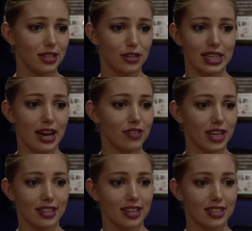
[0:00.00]
You could never
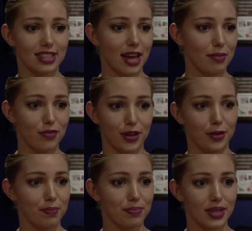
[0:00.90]
get that same
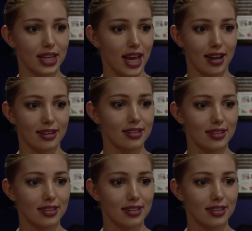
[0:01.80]
film again.